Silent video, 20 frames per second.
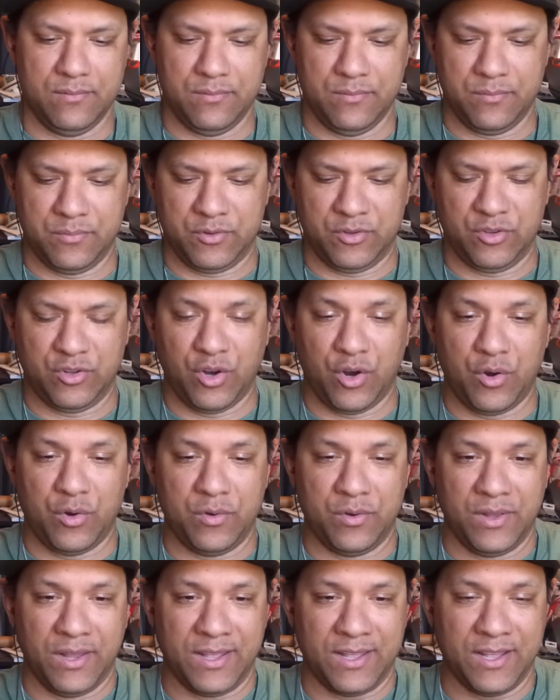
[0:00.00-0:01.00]

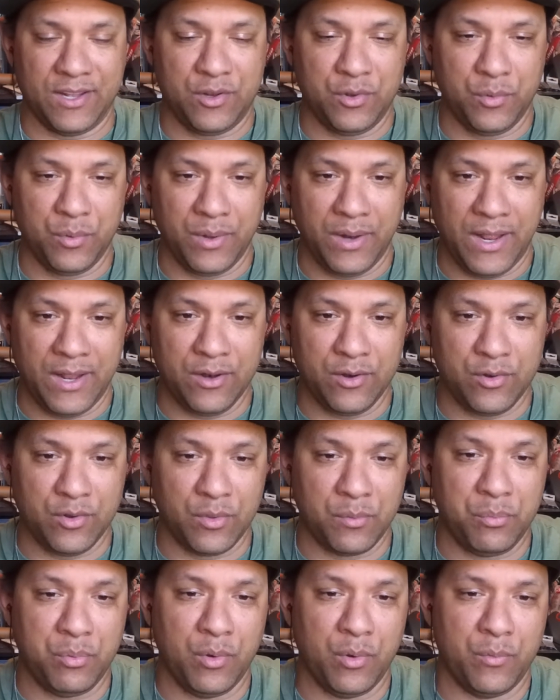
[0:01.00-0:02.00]
start like to an end to
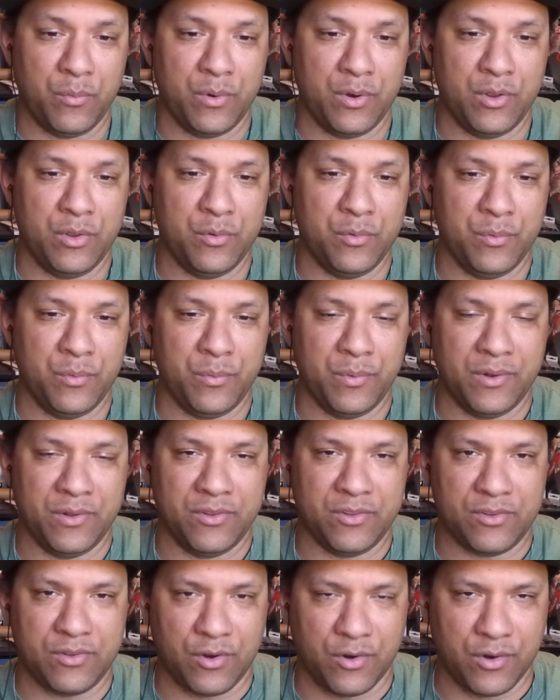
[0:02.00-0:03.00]
the point where you would
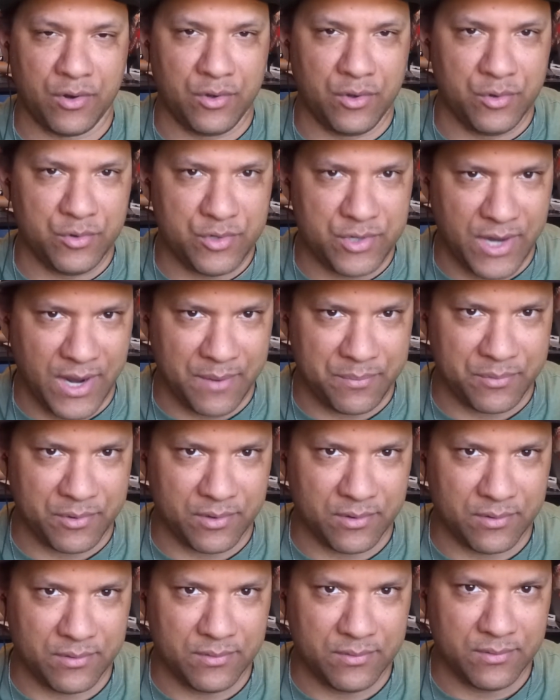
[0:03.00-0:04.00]
start a new
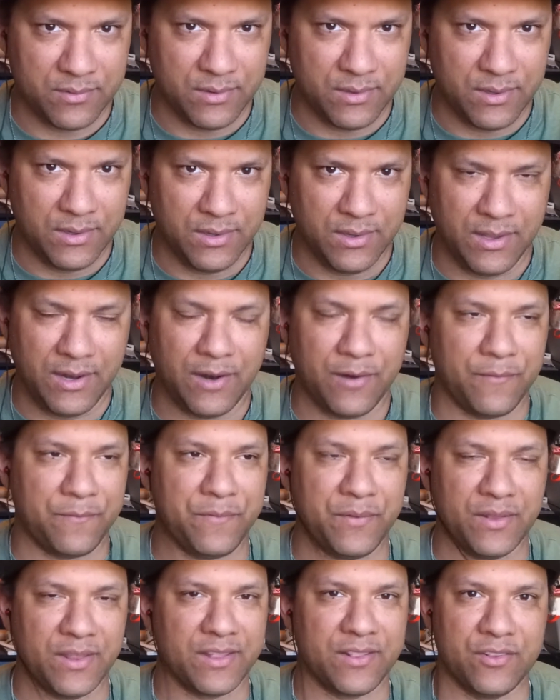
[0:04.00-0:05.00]
chapter. And I don't
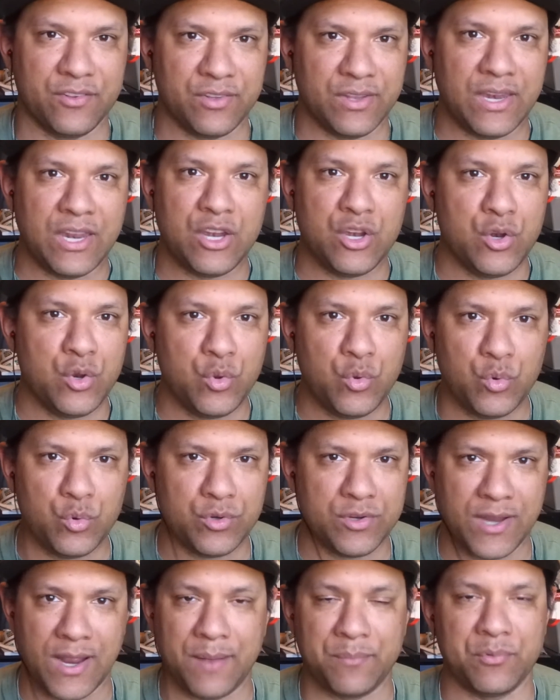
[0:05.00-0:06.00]
feel like there's any new
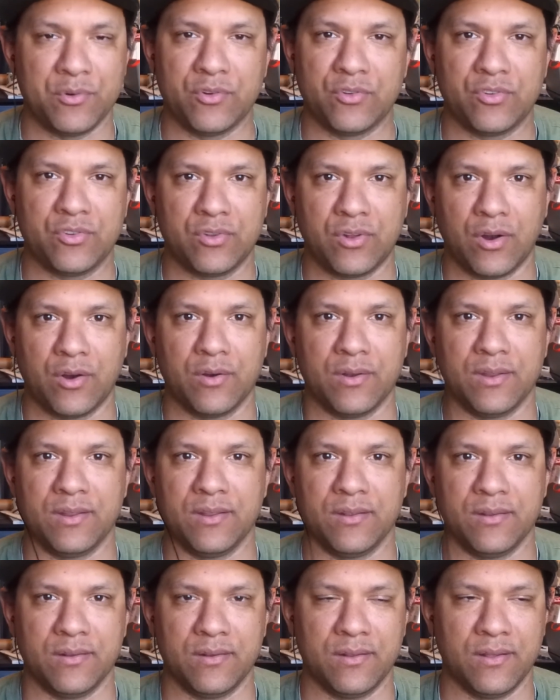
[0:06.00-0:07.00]
chapters starting,